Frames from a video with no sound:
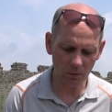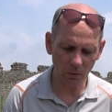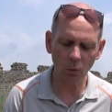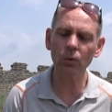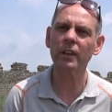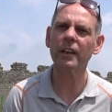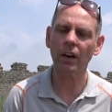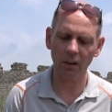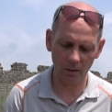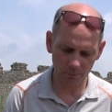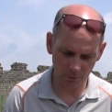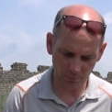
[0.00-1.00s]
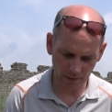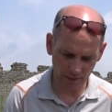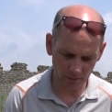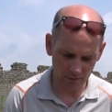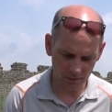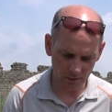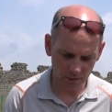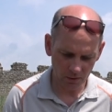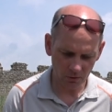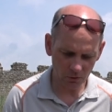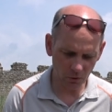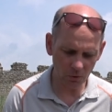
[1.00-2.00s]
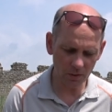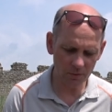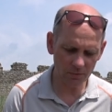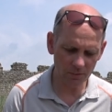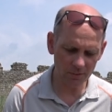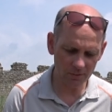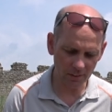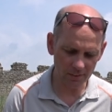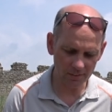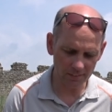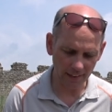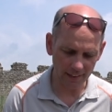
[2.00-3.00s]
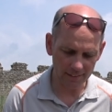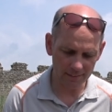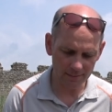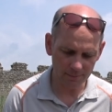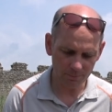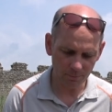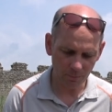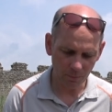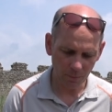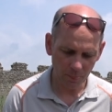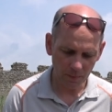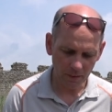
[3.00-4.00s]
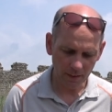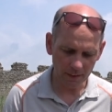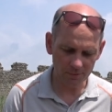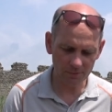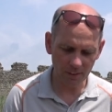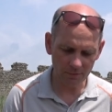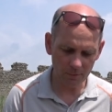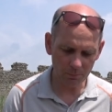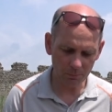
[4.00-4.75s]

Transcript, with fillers: with all the armed men. Do this for six days. Have seven